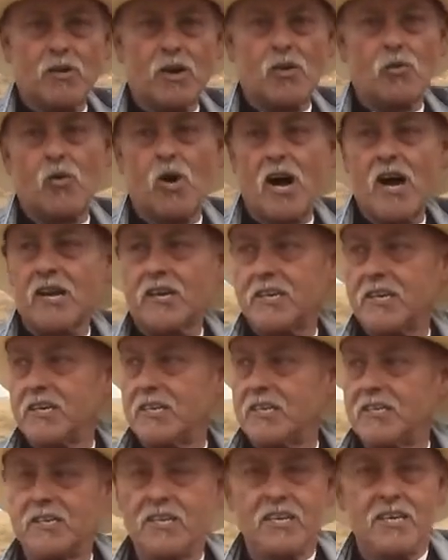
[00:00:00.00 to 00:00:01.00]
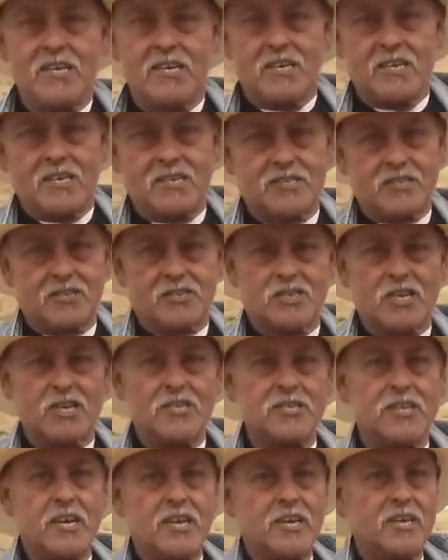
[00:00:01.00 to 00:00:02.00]
are walking. It's a
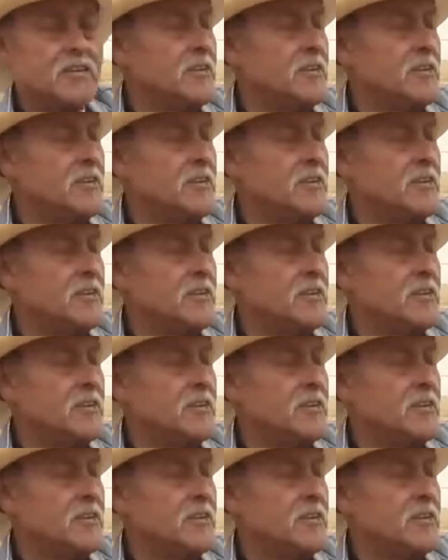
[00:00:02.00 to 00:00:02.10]
Sunday.